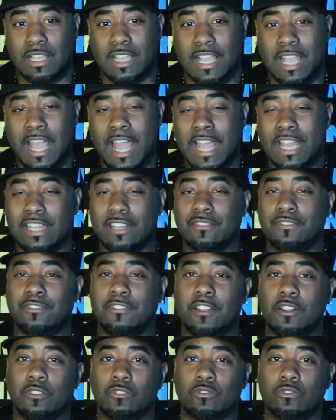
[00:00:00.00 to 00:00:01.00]
kind of
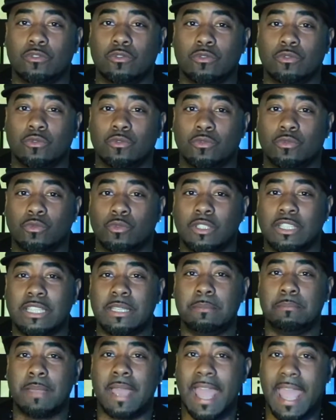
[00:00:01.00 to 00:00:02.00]
felt
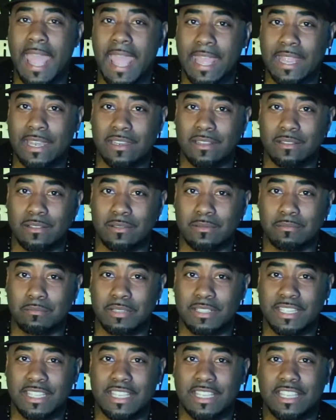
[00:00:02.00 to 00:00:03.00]
really bad,
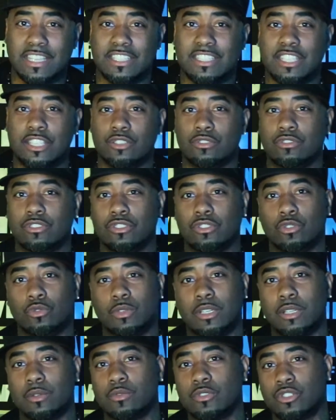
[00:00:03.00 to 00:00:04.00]
but then continued to do
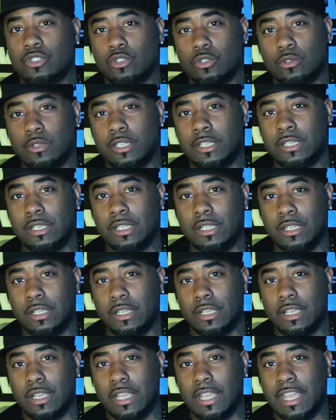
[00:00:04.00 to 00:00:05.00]
what he was doing
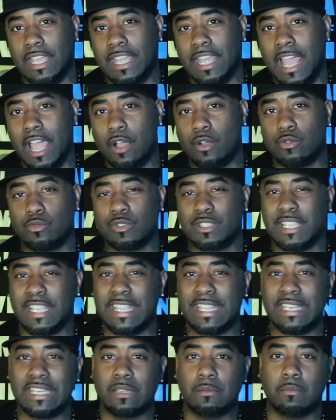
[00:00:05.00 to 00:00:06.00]
and how it was
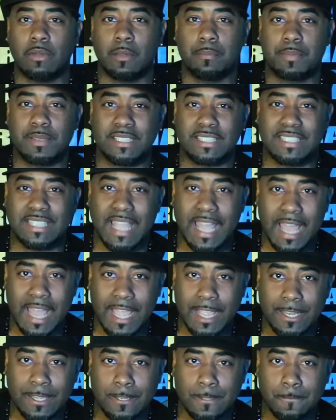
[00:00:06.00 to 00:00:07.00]
eating him up
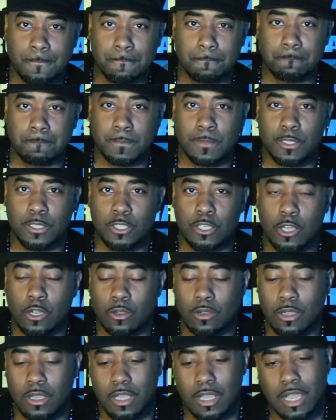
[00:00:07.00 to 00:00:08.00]
inside.
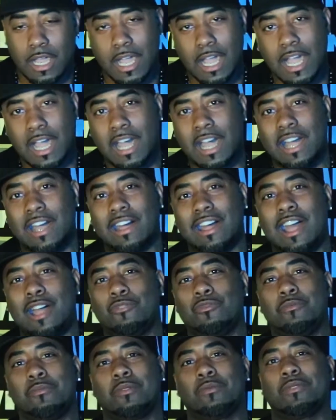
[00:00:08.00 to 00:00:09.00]
I
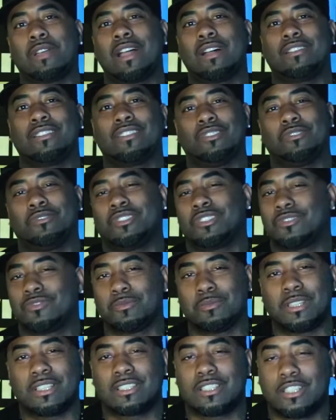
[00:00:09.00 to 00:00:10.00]
remember, just
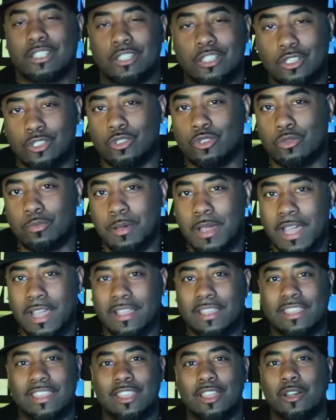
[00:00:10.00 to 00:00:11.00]
from listening to
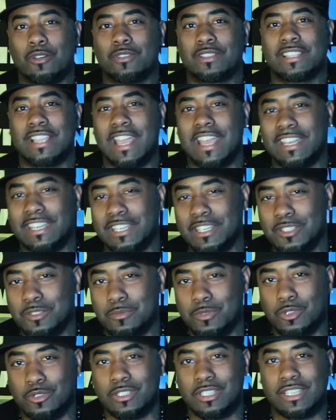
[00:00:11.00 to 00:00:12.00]
Tupac, he always had in his
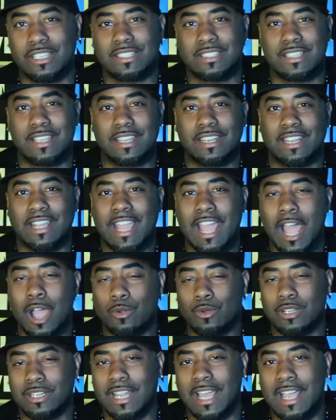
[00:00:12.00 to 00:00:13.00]
music, said, a
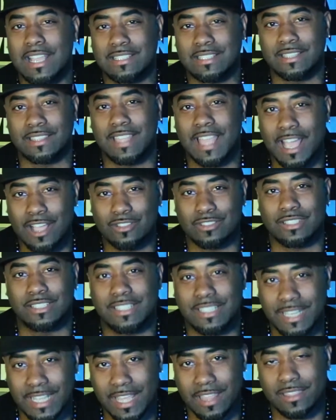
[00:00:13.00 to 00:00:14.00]
coward dies
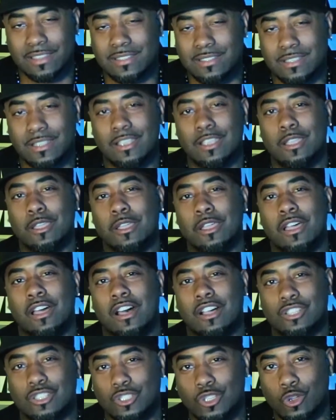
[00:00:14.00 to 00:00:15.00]
1,000 deaths,
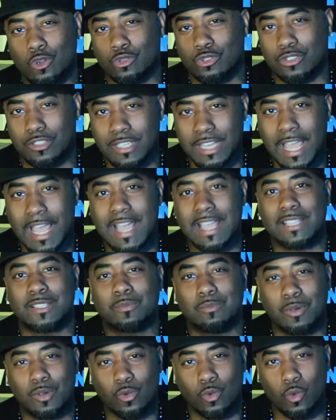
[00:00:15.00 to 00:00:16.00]
a soldier dies
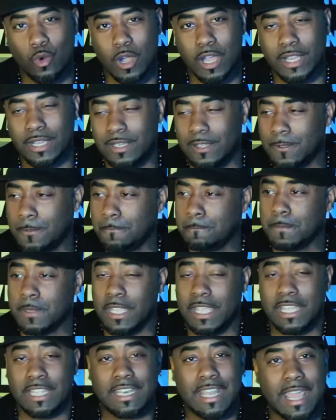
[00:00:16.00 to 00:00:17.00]
but one.
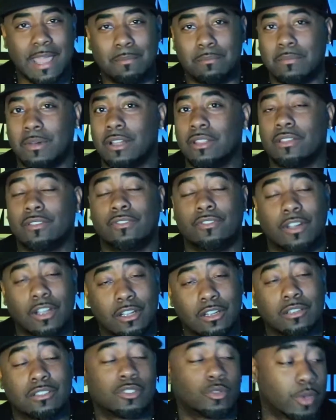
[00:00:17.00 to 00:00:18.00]
And that
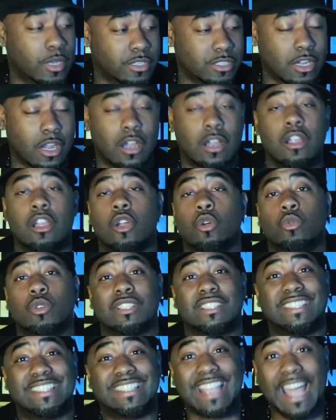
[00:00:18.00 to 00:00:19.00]
motherfucker, swear jar,
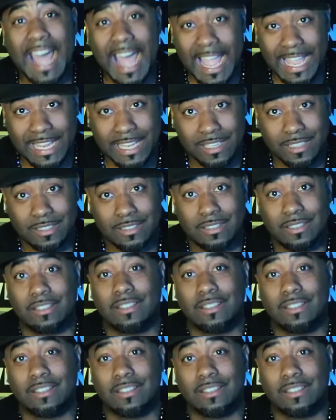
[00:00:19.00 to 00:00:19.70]
was dying